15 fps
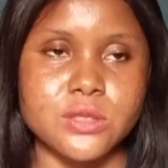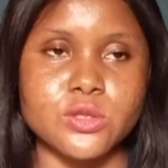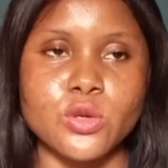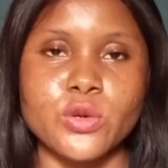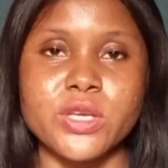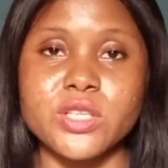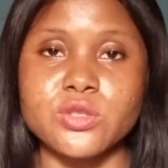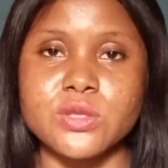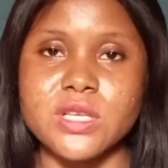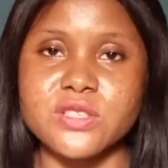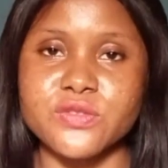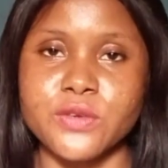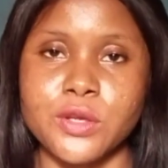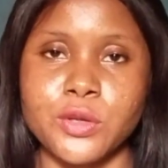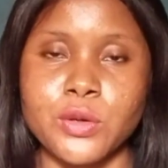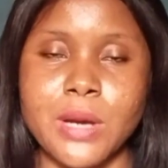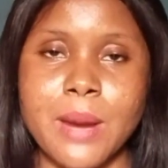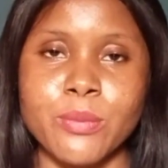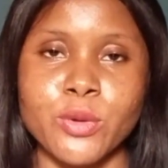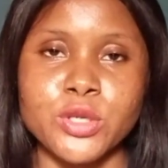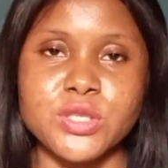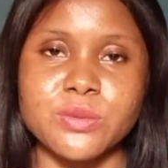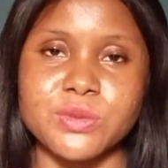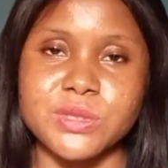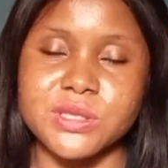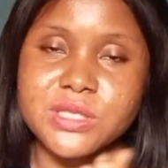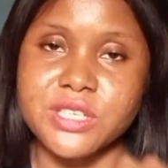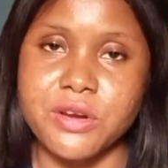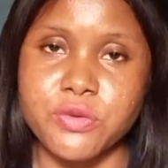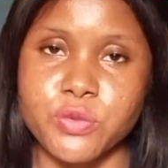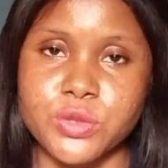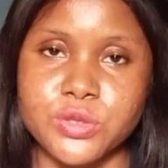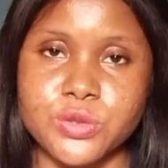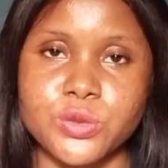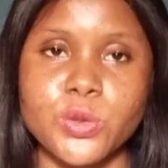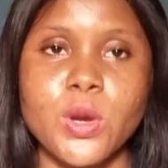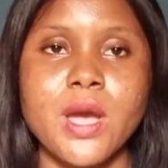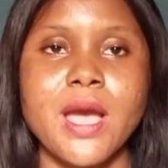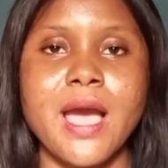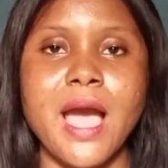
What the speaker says: So in today's video I'm going to be sharing with you